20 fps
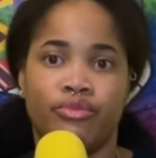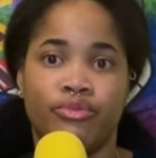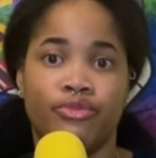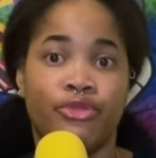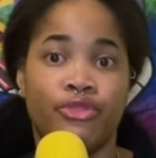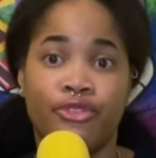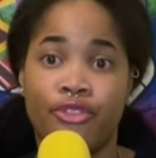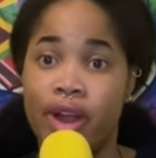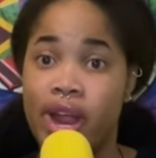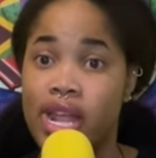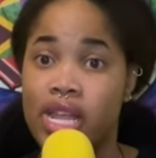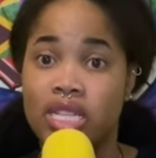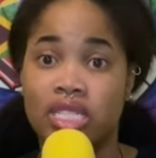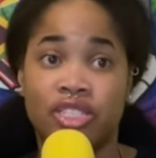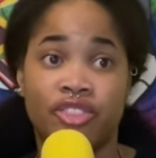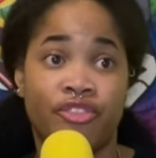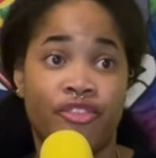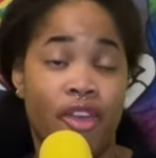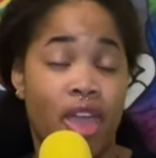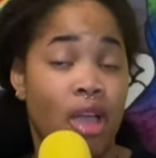friends,
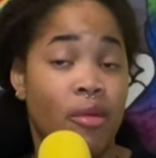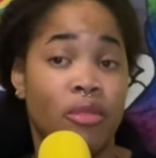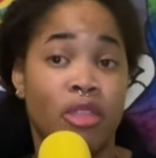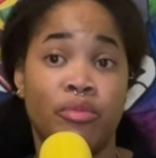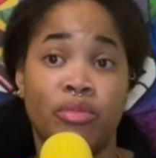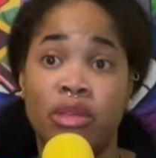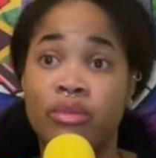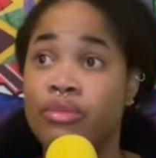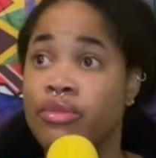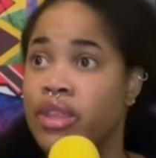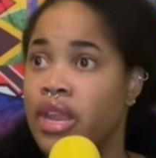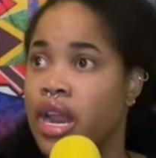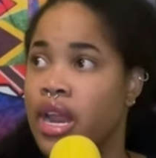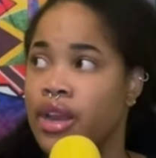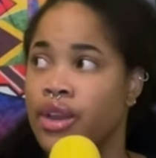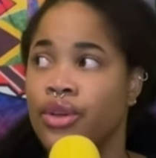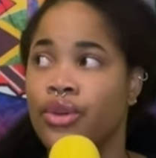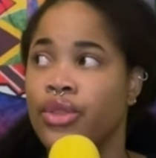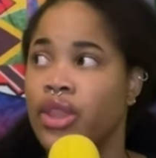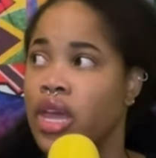family, people that I
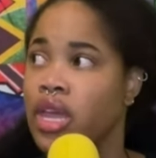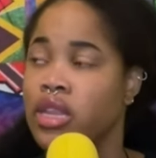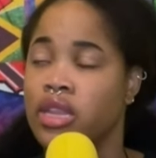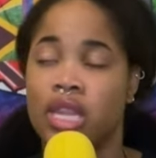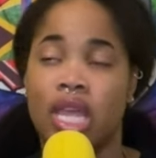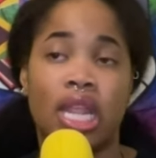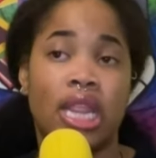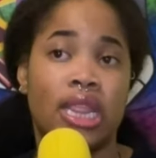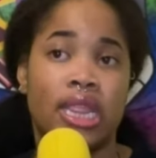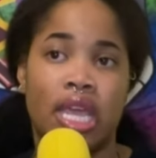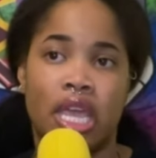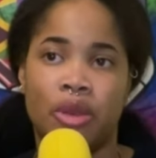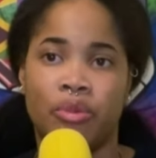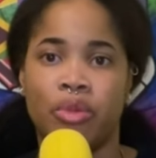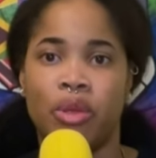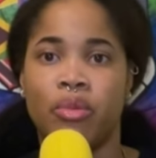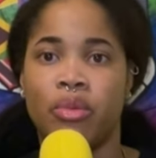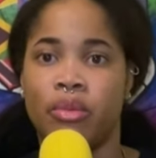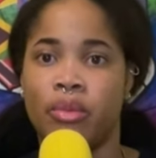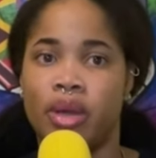know that they lend
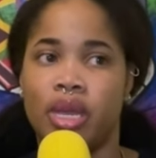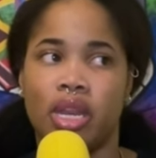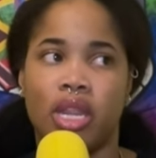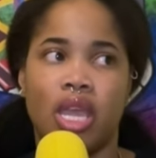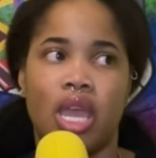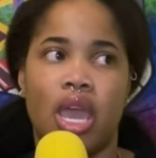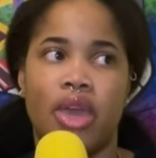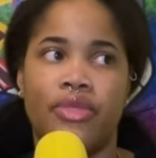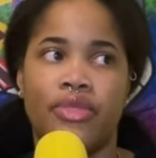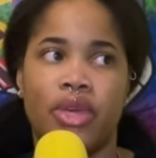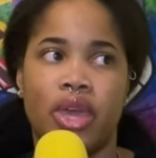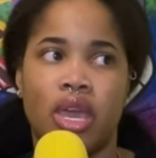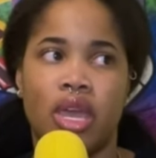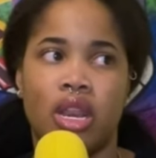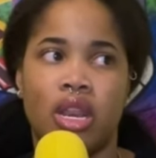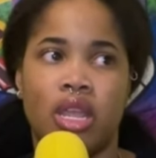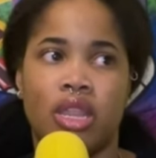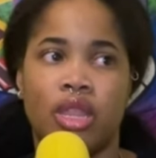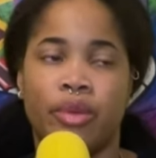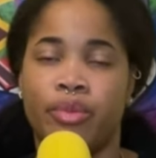people money and then
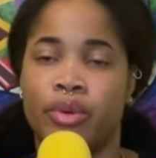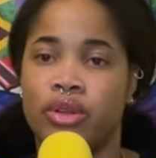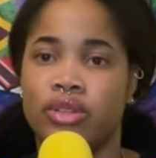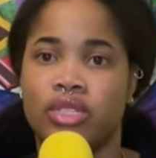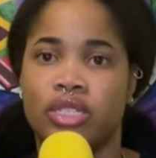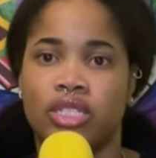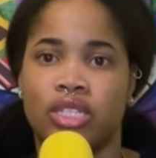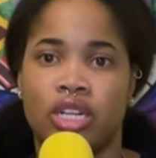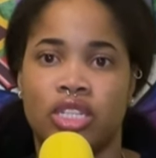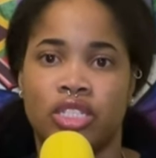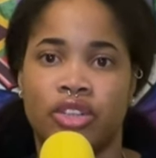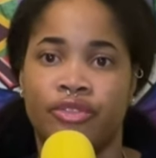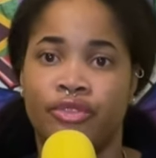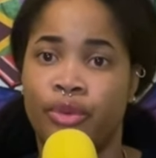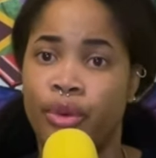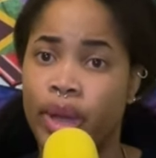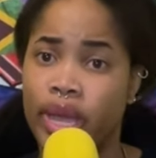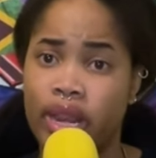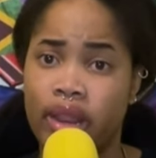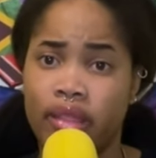the person starts
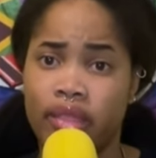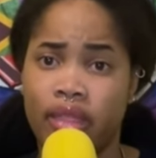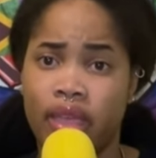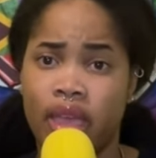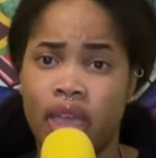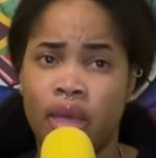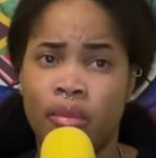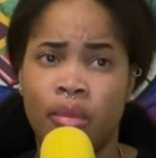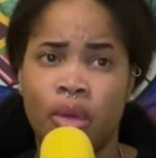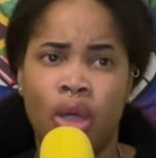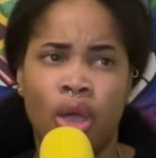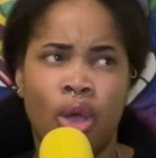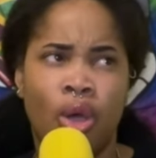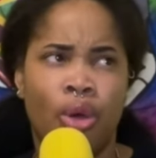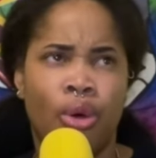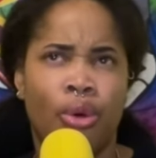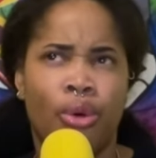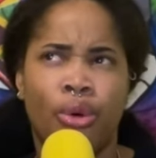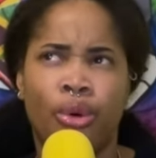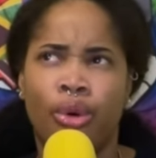avoiding them
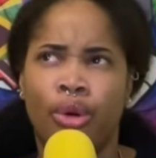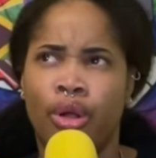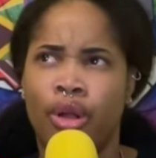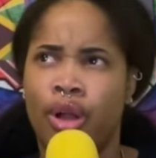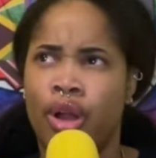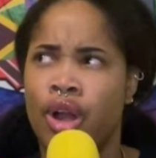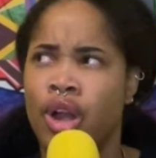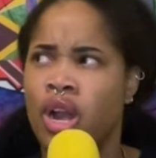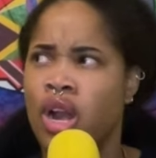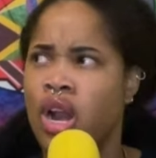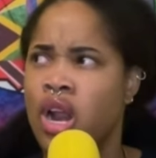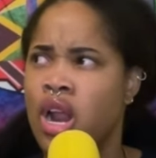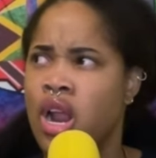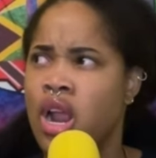or